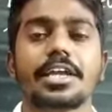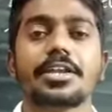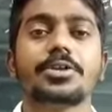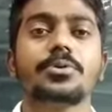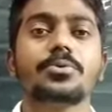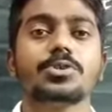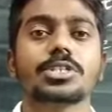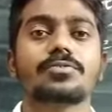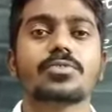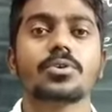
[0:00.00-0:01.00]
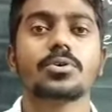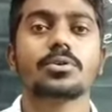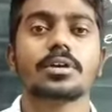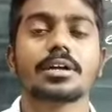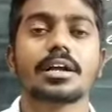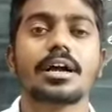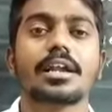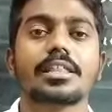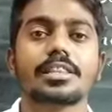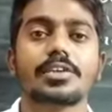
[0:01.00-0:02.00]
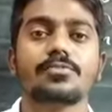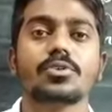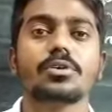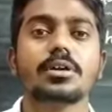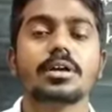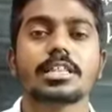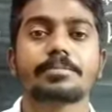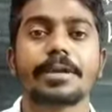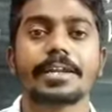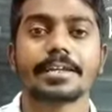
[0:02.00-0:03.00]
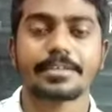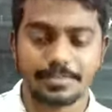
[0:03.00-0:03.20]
a new ocean floor called sea floor spreading.